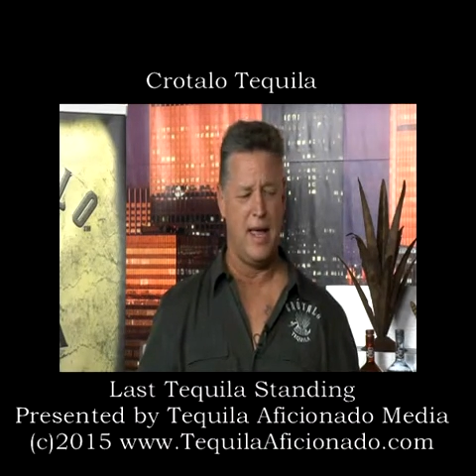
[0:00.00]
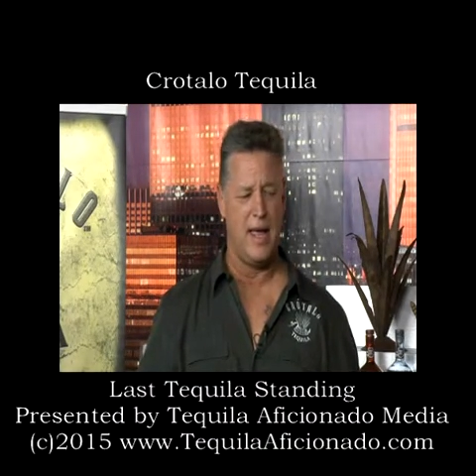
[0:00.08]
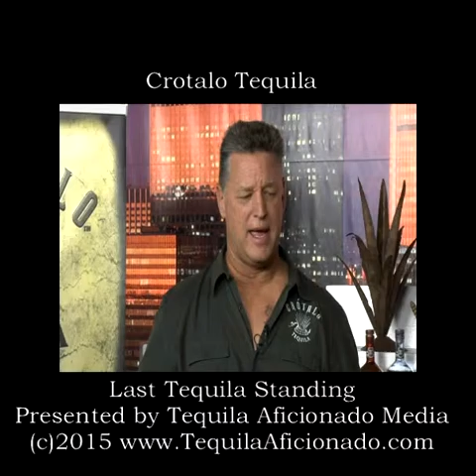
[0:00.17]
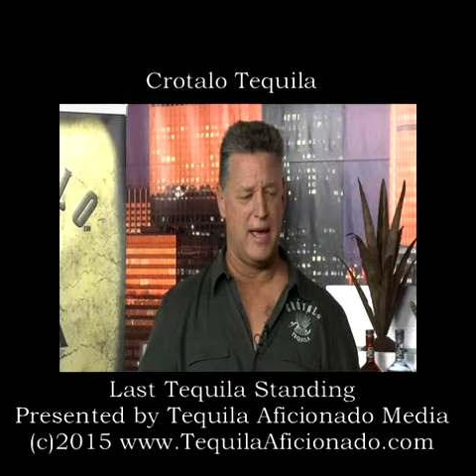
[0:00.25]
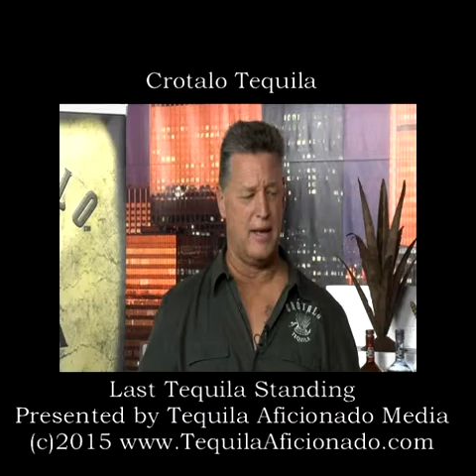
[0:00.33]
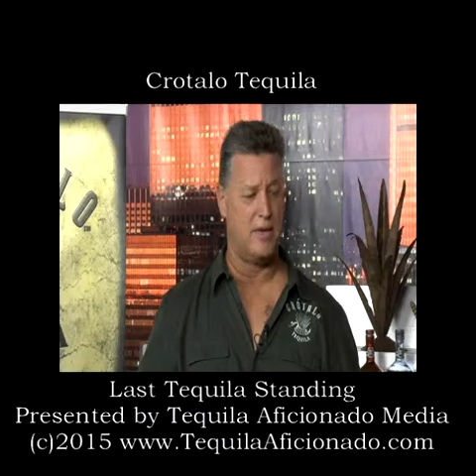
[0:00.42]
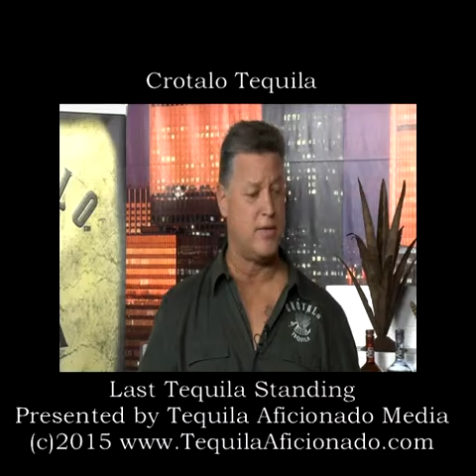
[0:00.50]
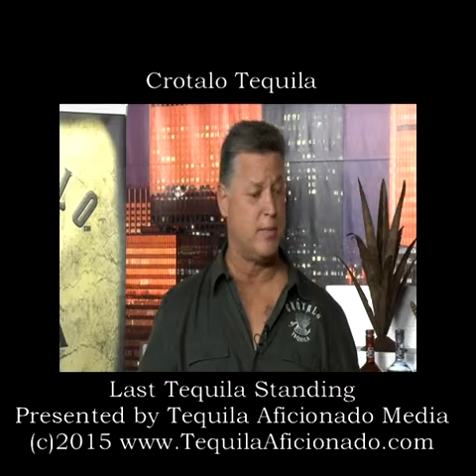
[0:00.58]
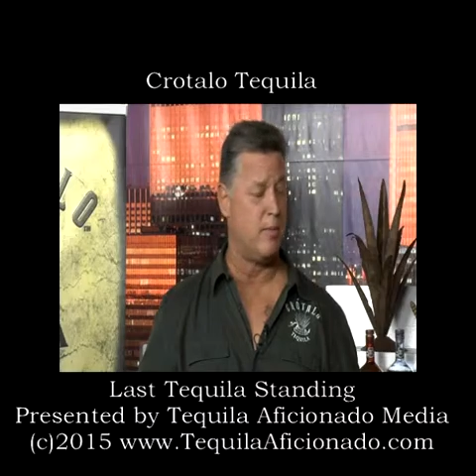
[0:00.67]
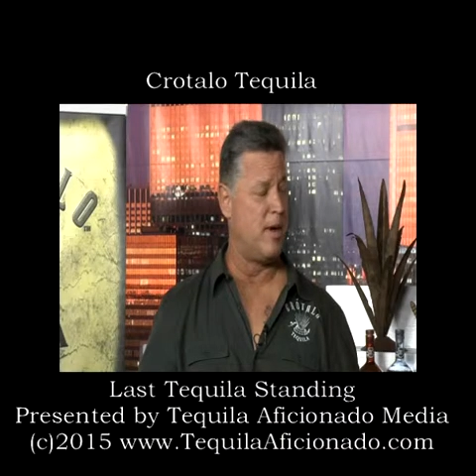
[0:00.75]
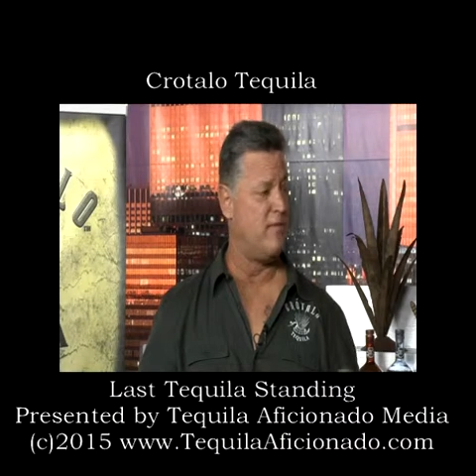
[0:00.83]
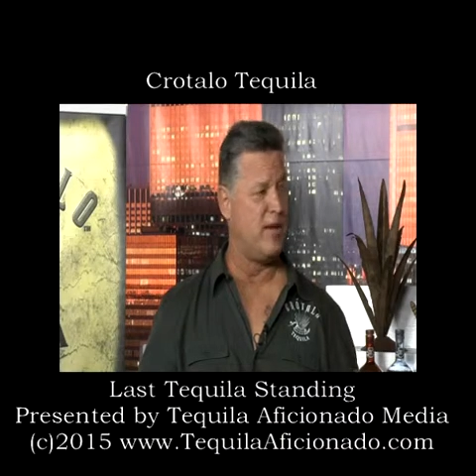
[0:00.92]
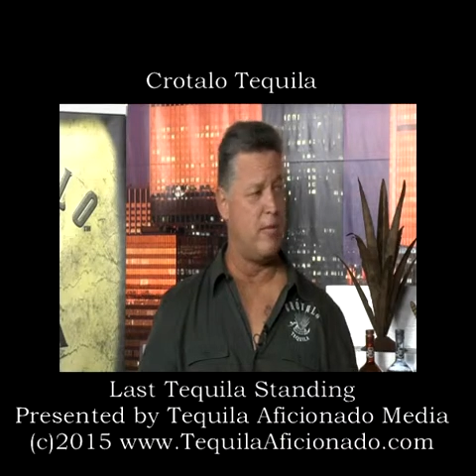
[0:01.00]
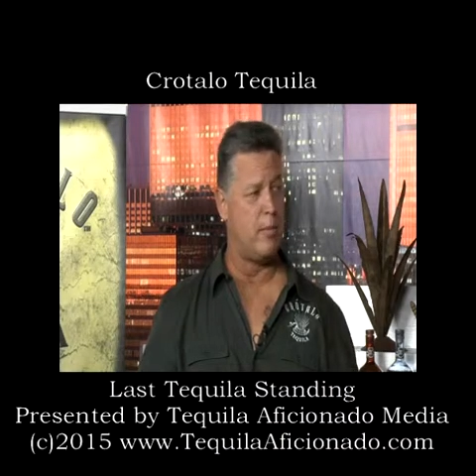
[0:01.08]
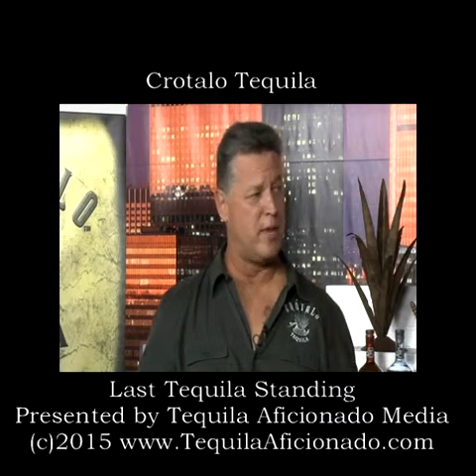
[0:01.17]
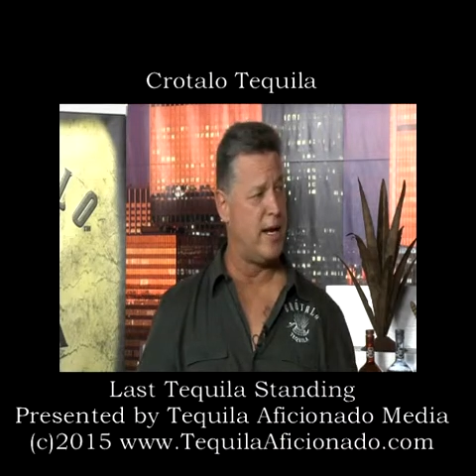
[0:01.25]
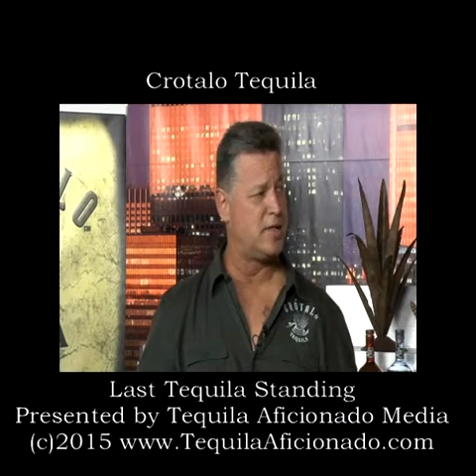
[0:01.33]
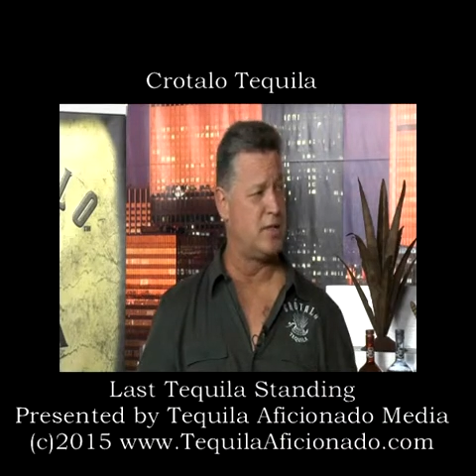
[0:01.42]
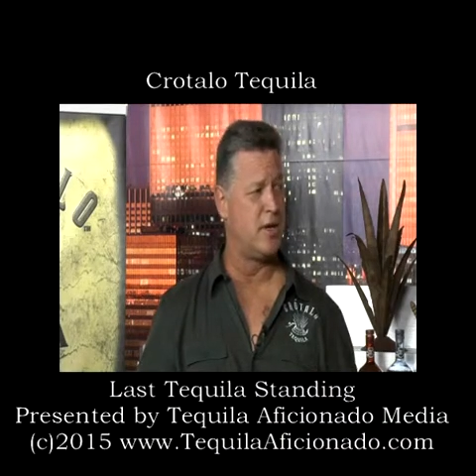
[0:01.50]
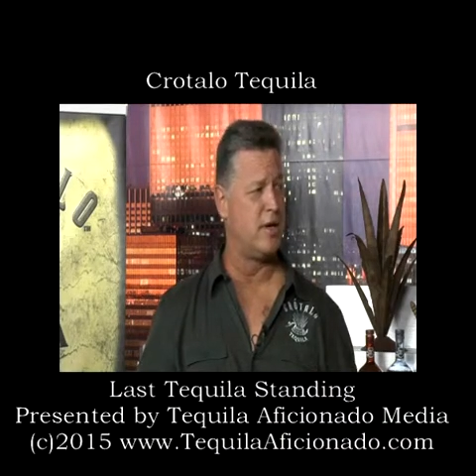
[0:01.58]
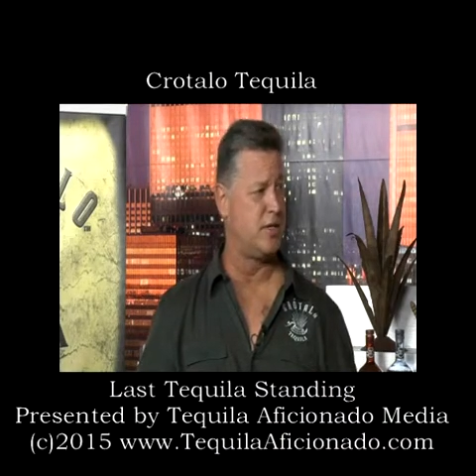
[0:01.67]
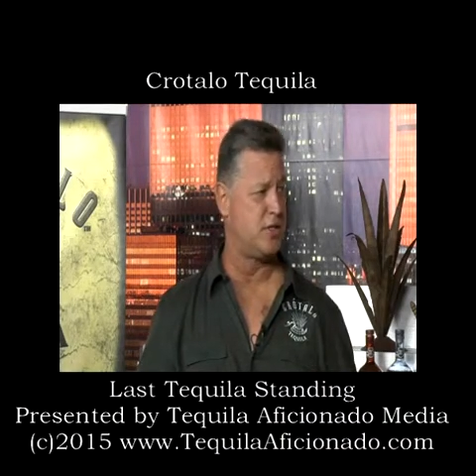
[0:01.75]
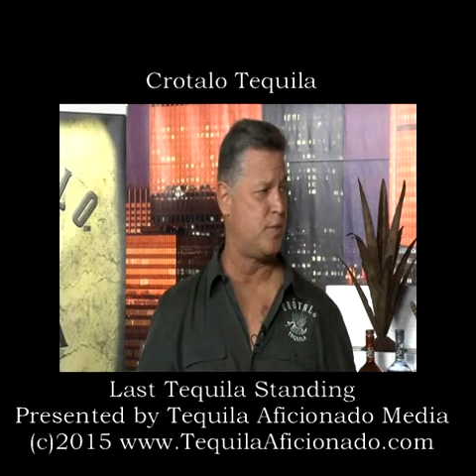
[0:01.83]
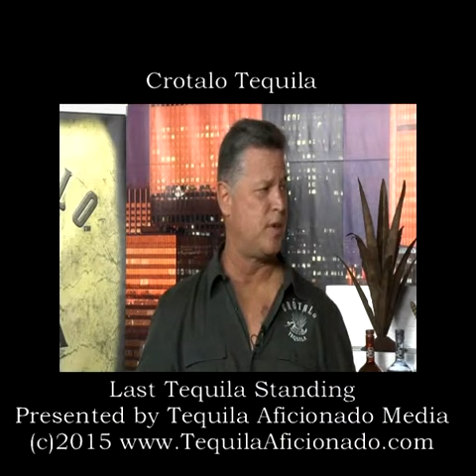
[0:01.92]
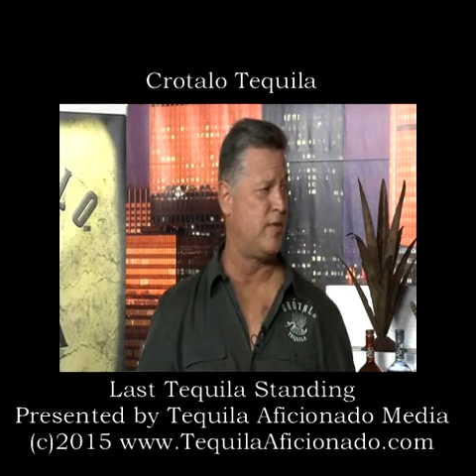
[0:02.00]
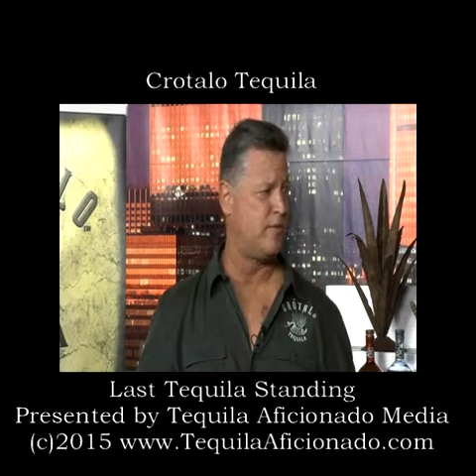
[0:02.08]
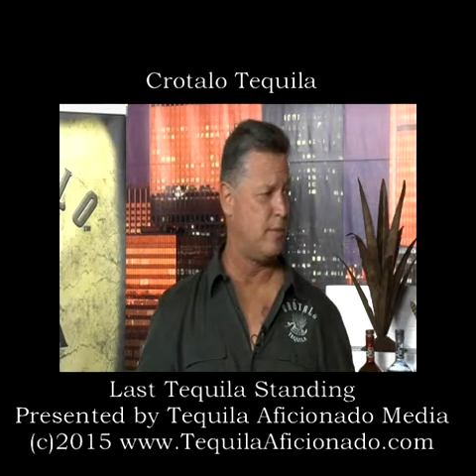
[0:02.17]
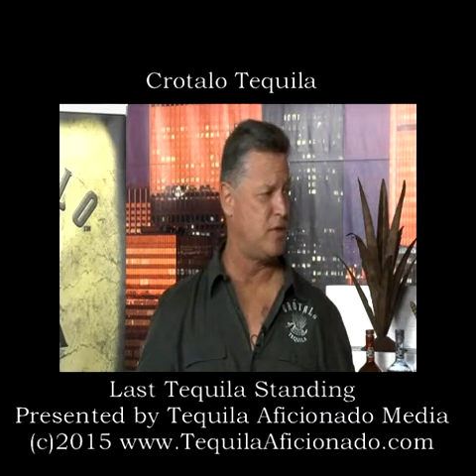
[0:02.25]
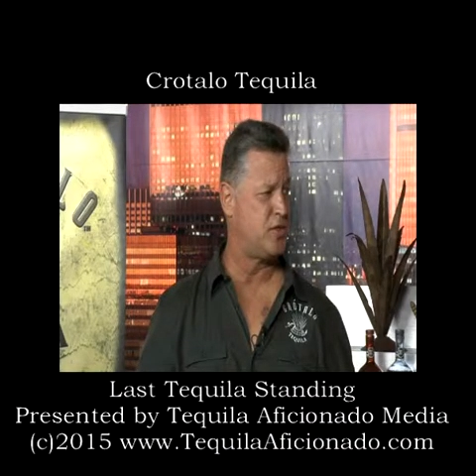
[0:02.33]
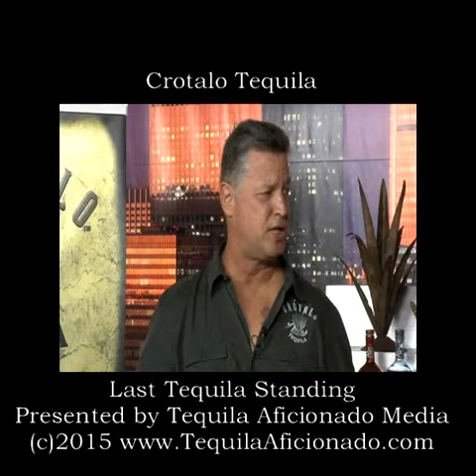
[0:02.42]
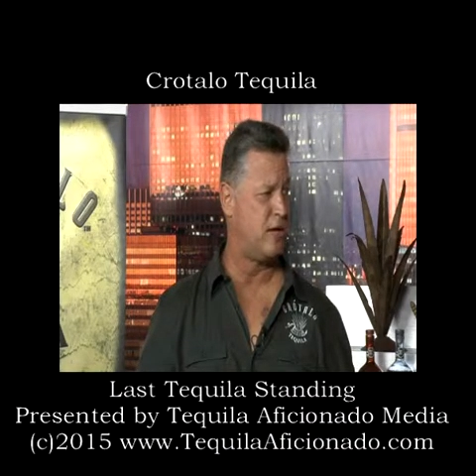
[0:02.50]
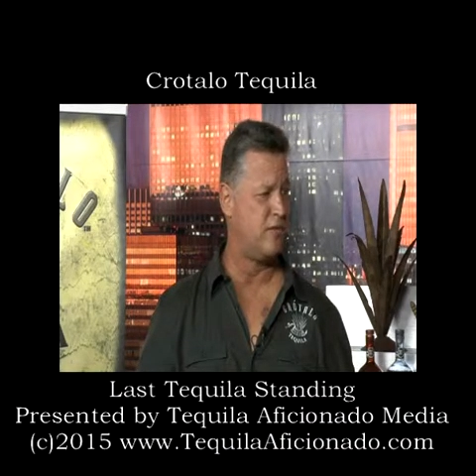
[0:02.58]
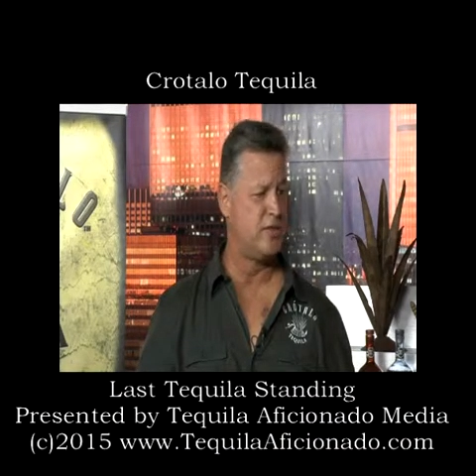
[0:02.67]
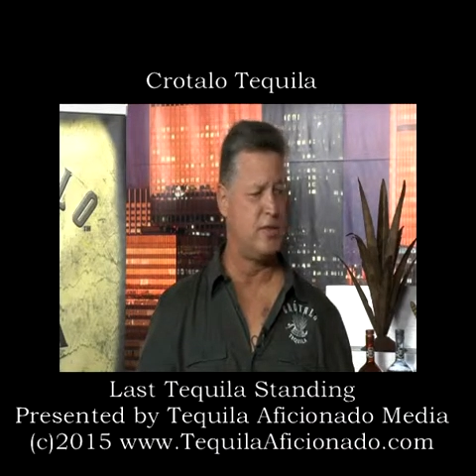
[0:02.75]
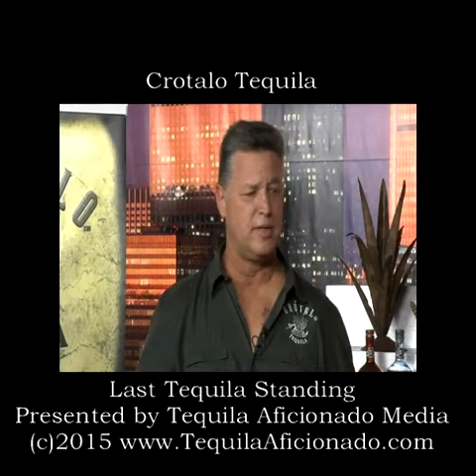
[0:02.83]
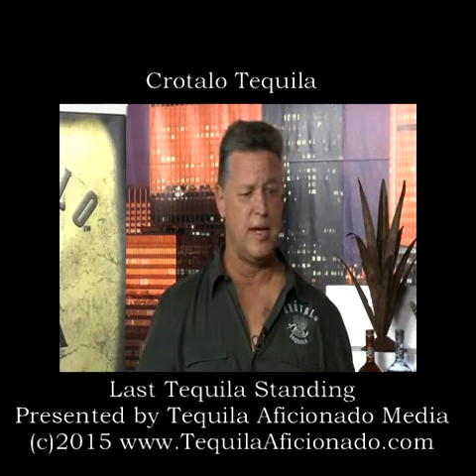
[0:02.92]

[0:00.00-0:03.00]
and some of my favorite brands started disappearing from the shelves,